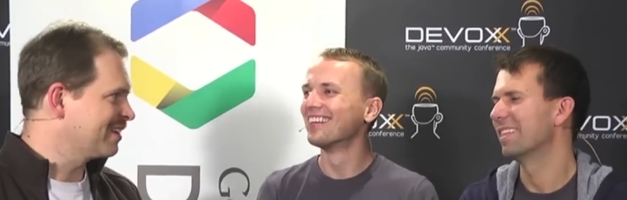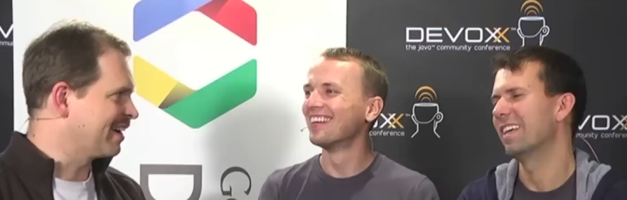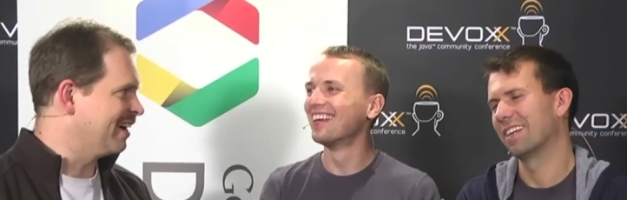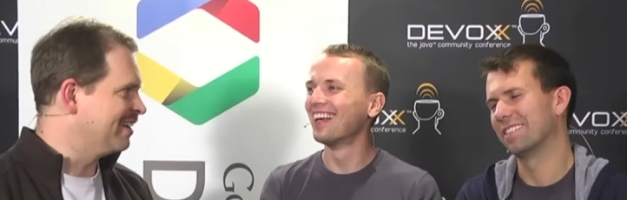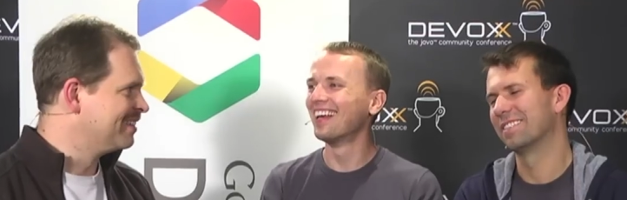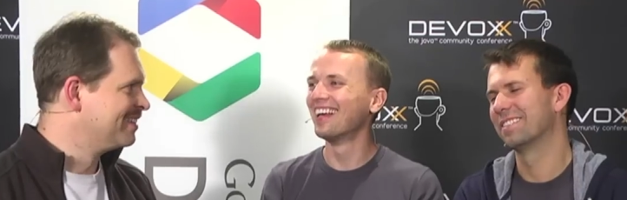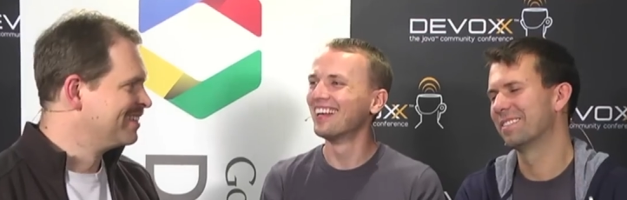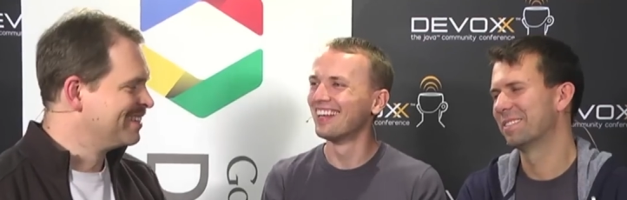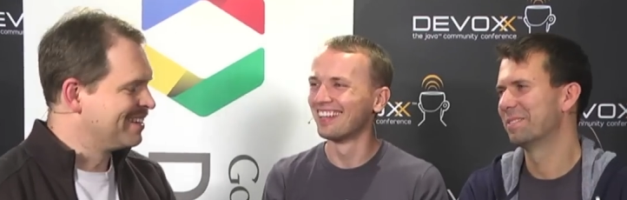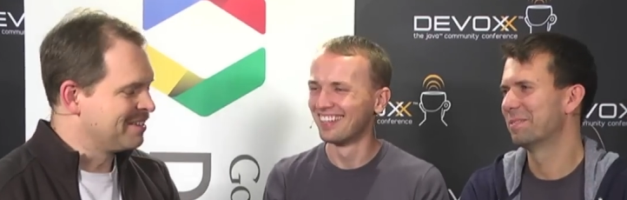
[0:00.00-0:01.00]

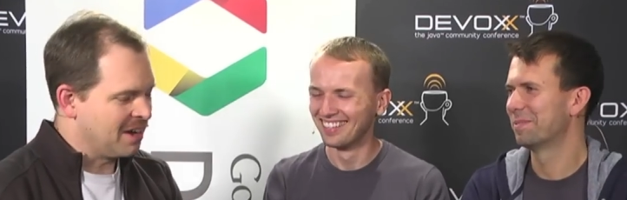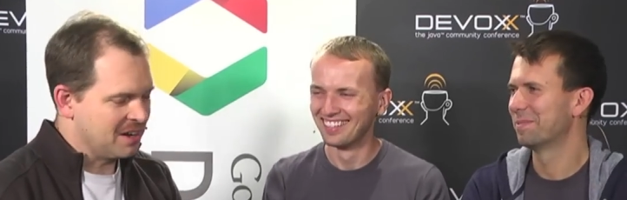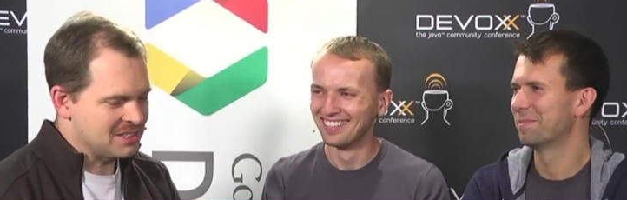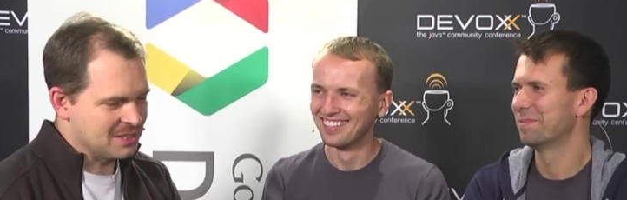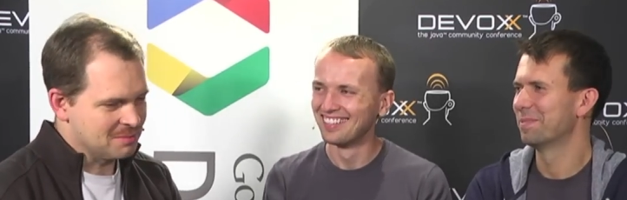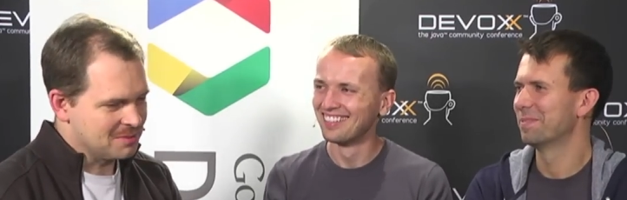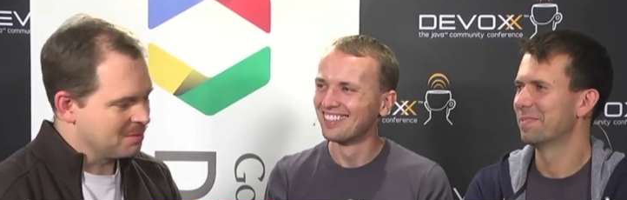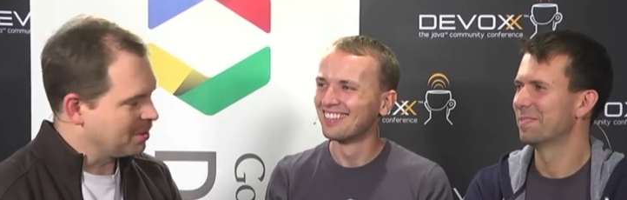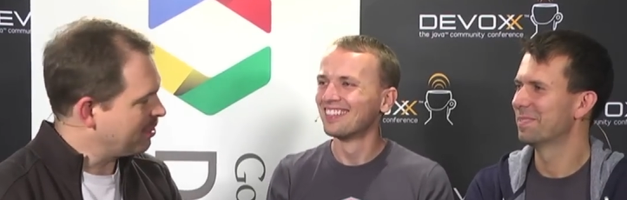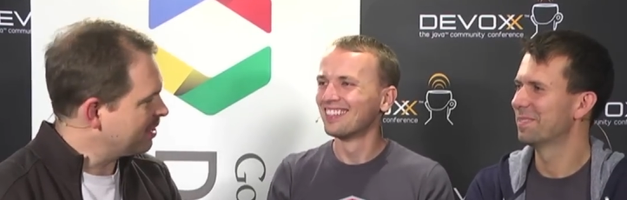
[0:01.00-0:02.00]
Speaker 1: Okay, awesome.
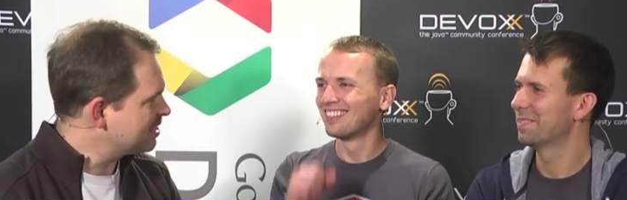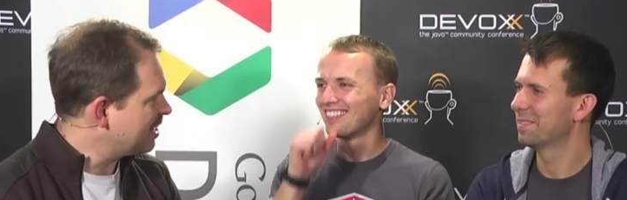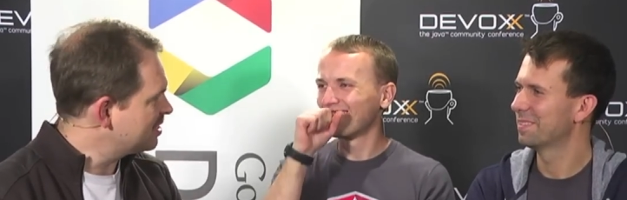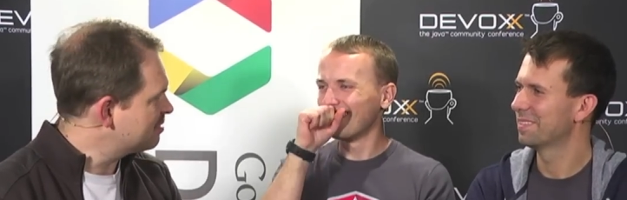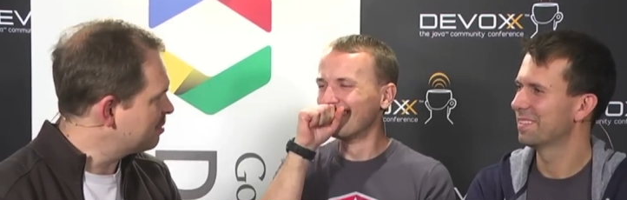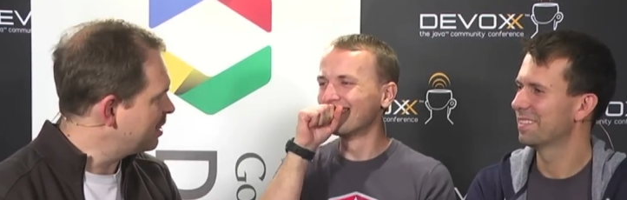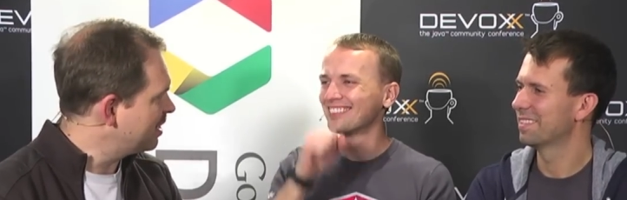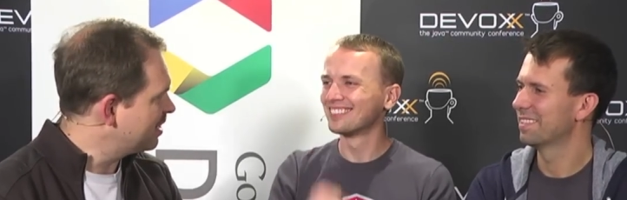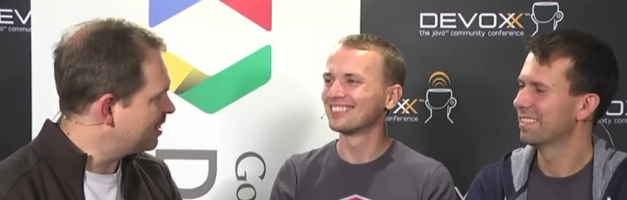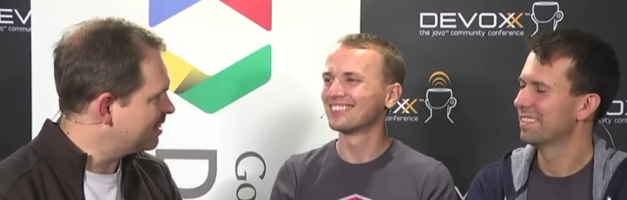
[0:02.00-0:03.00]
Well, thanks guys for being
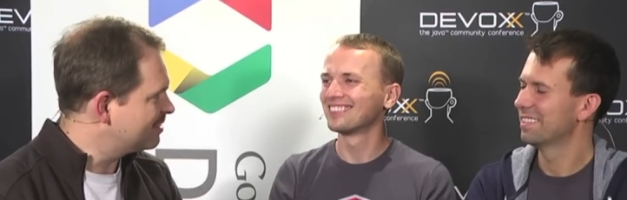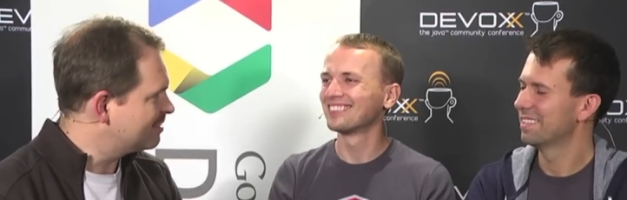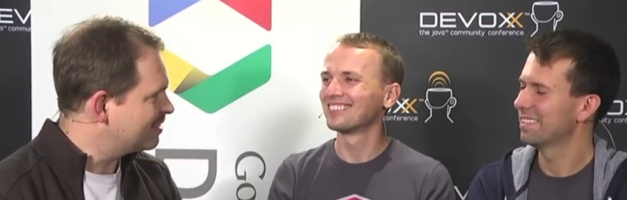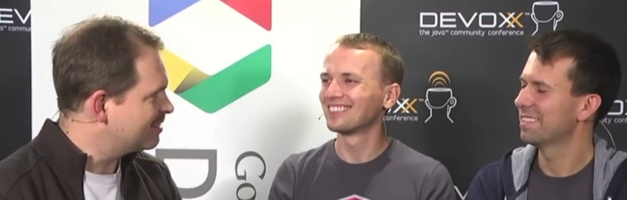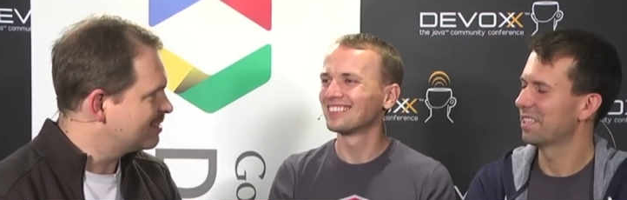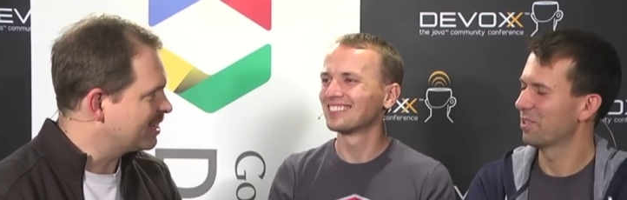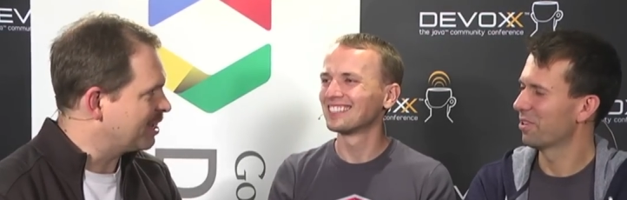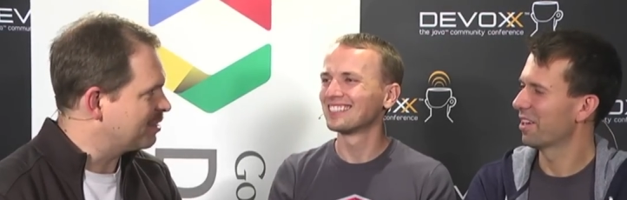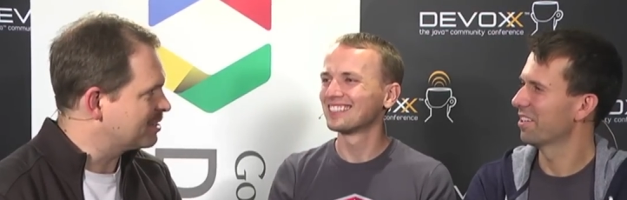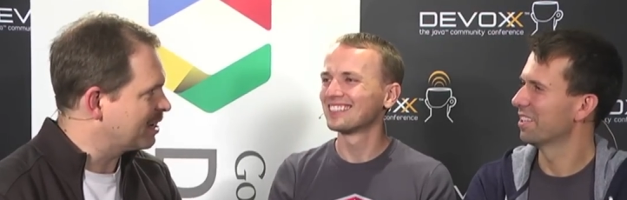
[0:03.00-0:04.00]
here, and then Thank you for
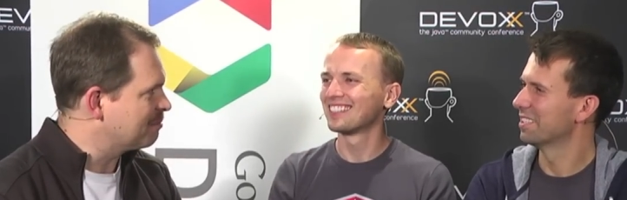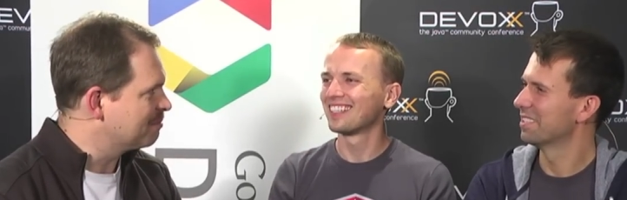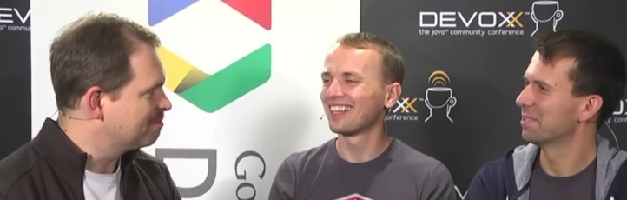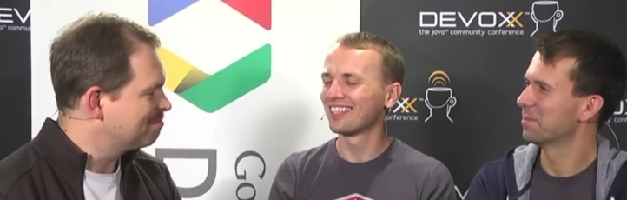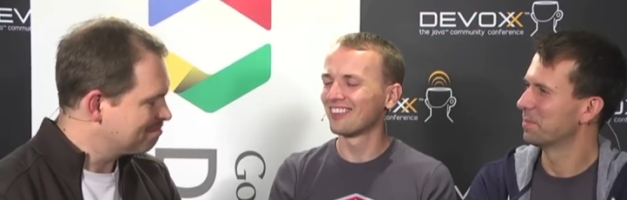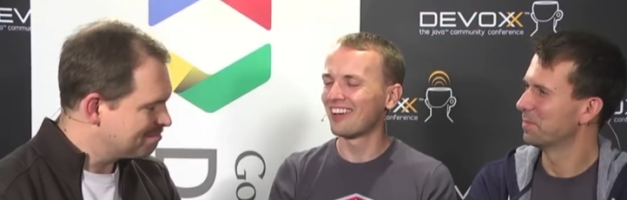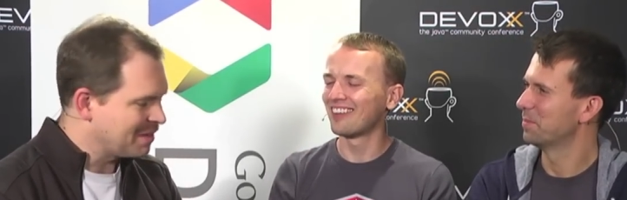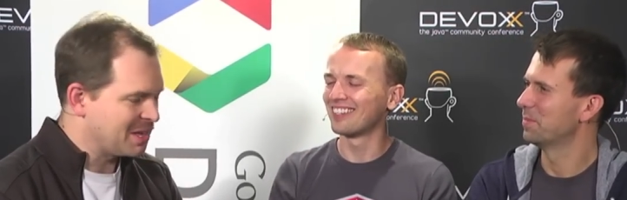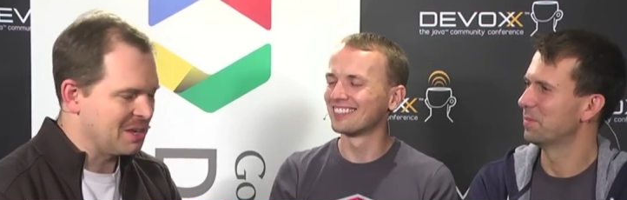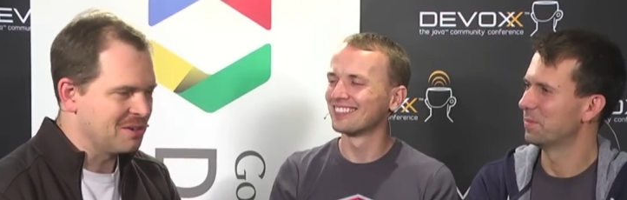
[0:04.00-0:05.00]
having time. Thanks for having
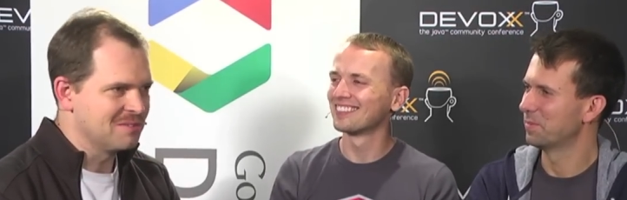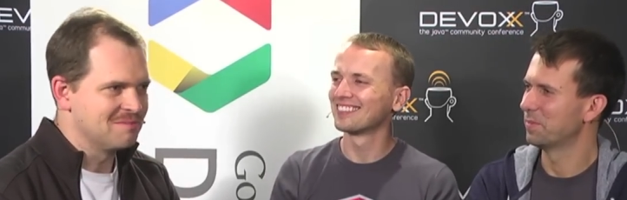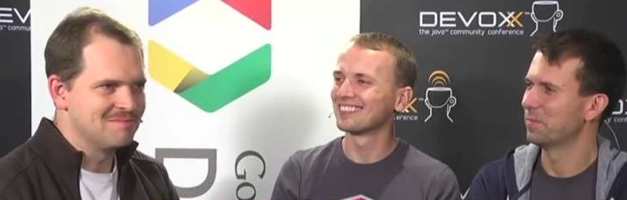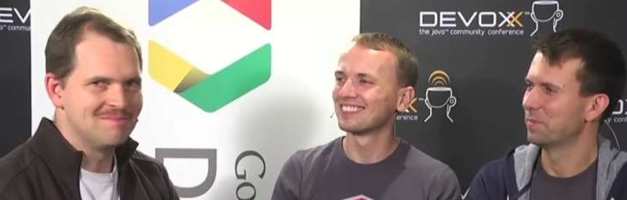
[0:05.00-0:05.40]
Thank us. Thank you.